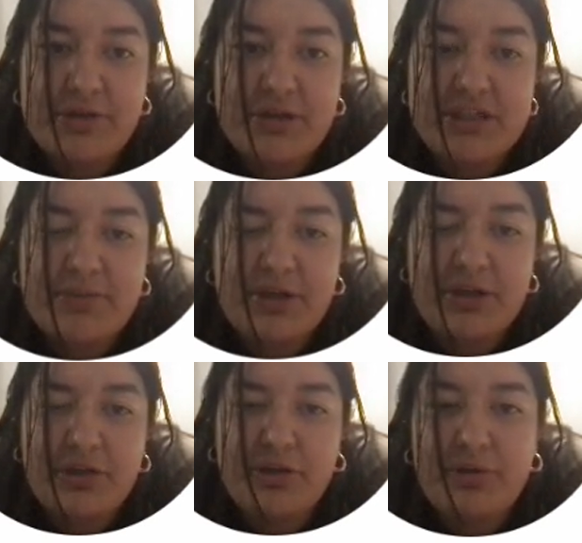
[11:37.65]
This
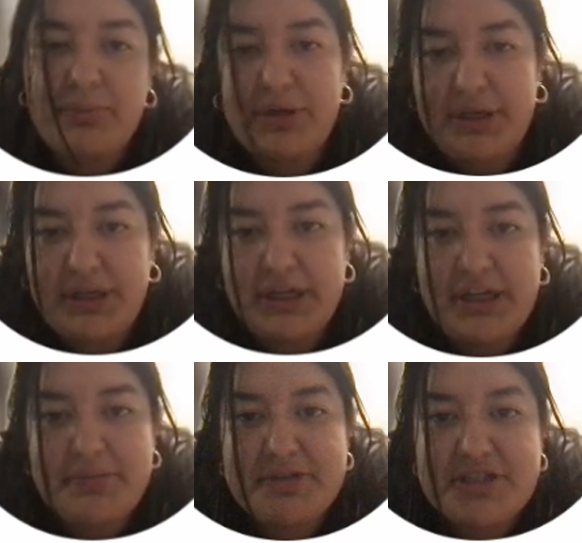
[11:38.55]
monoclonal body
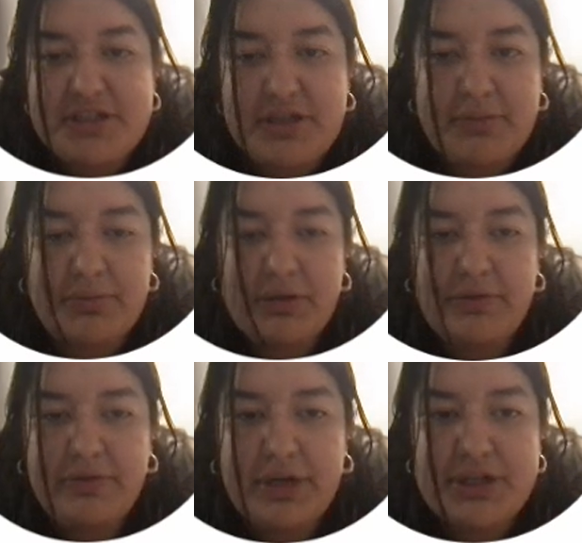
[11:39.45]
inhibits cell
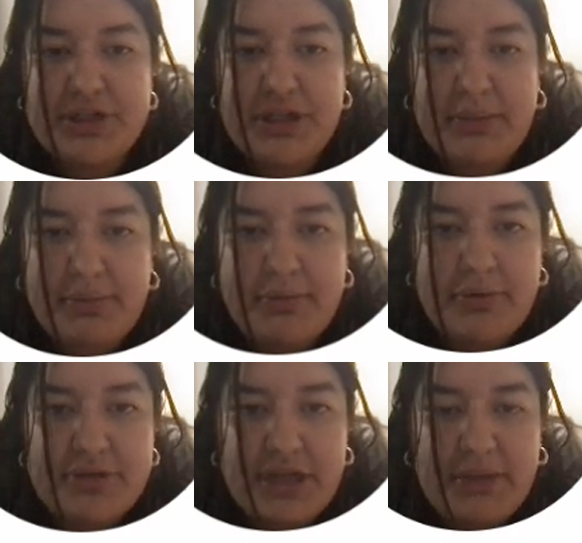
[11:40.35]
proliferation and
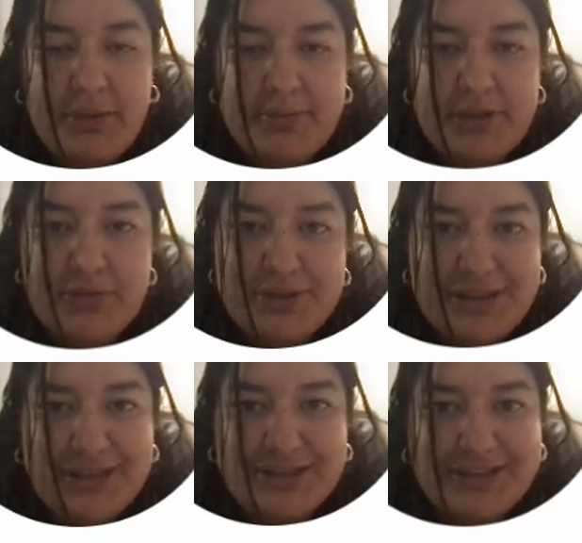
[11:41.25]
promotes
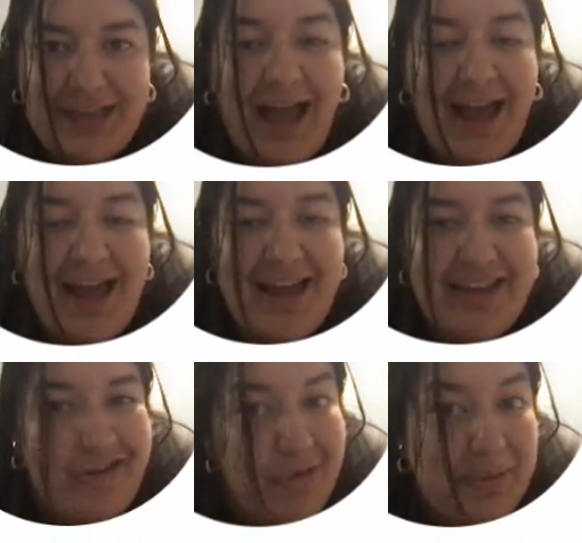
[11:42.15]
apoptosis.
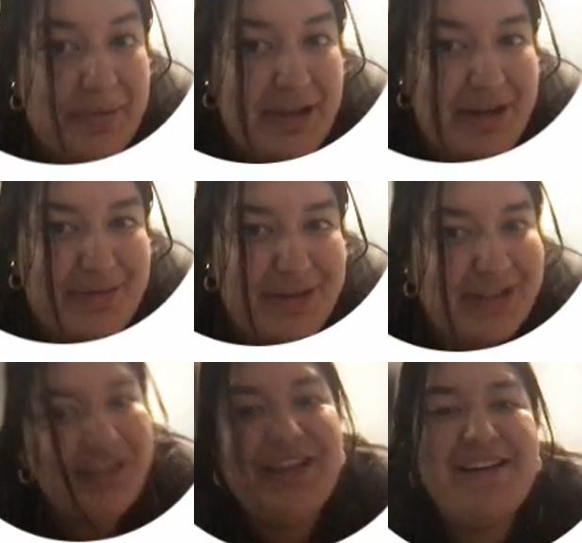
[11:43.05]
Y'all remember that one?
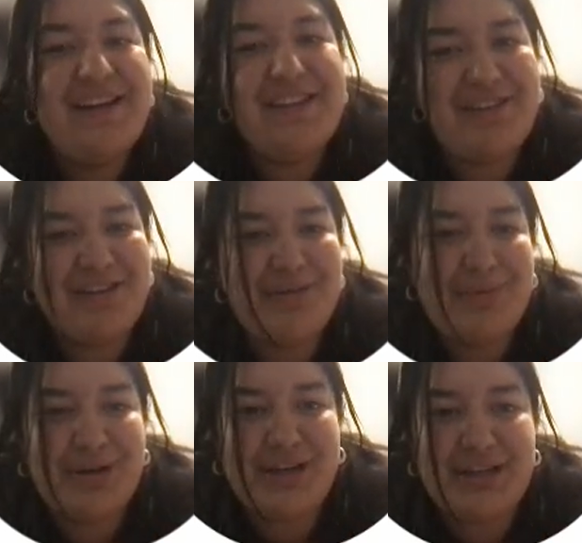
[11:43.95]
The other
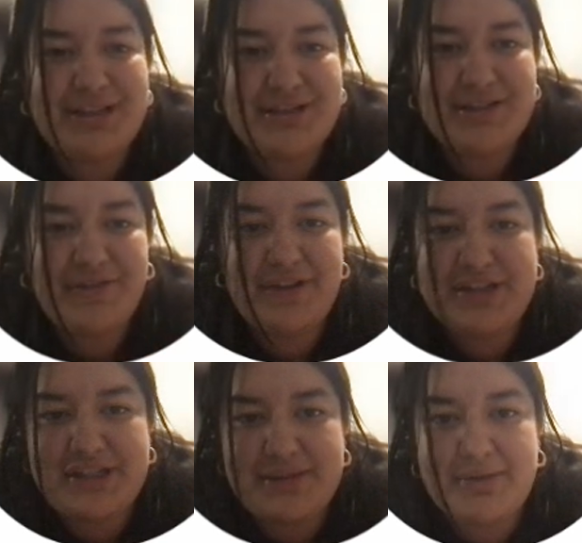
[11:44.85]
one is
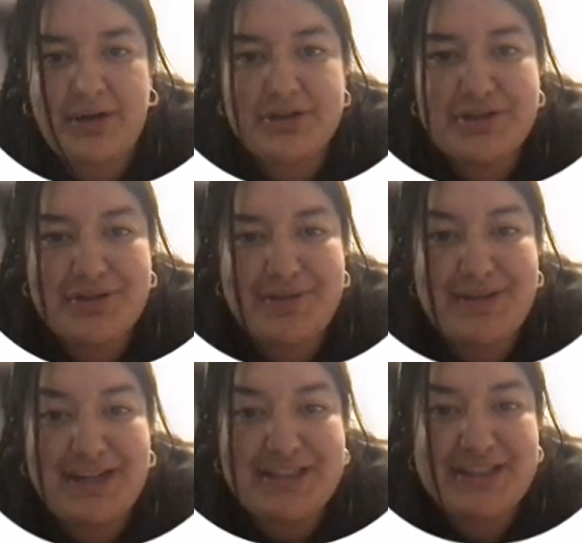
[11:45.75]
gefitinib, also known
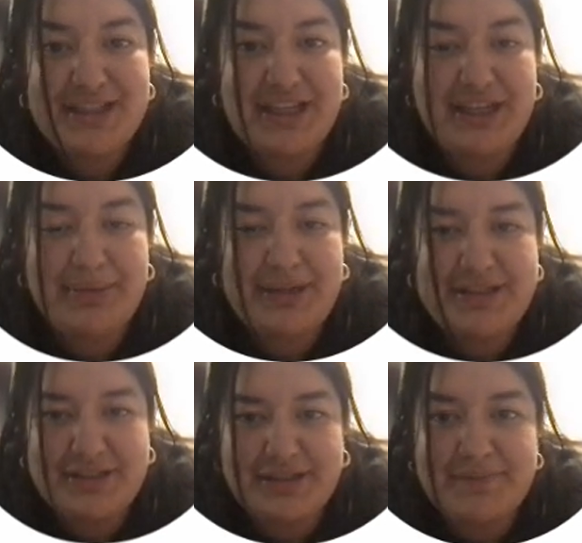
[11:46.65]
as
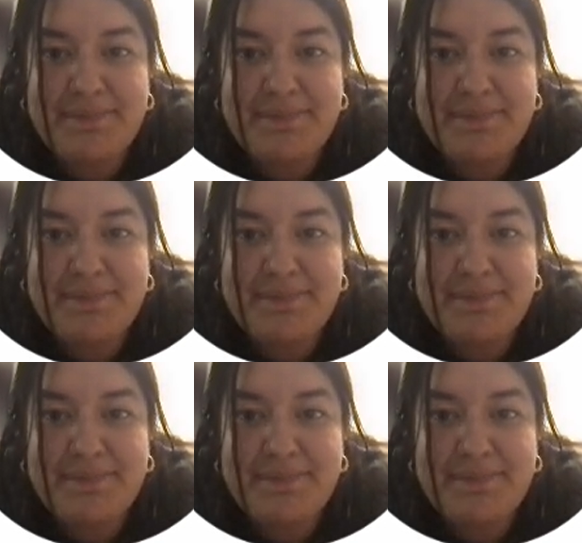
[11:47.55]
Iressa.